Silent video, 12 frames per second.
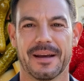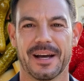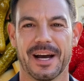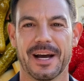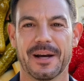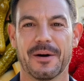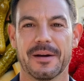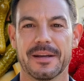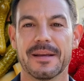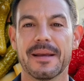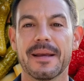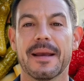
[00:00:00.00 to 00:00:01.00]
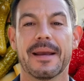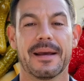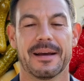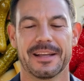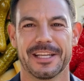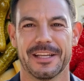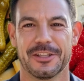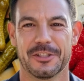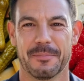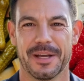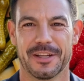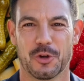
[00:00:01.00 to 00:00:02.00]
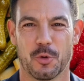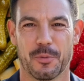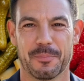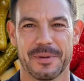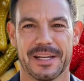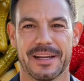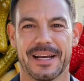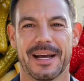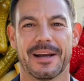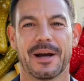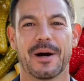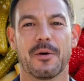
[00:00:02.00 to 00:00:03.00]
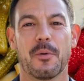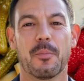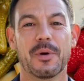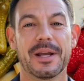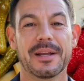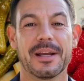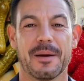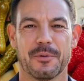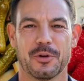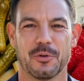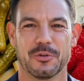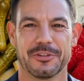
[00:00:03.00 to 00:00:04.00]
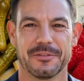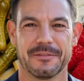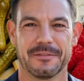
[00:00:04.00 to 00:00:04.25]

Iron, needed to make dopamine and other brain chemicals.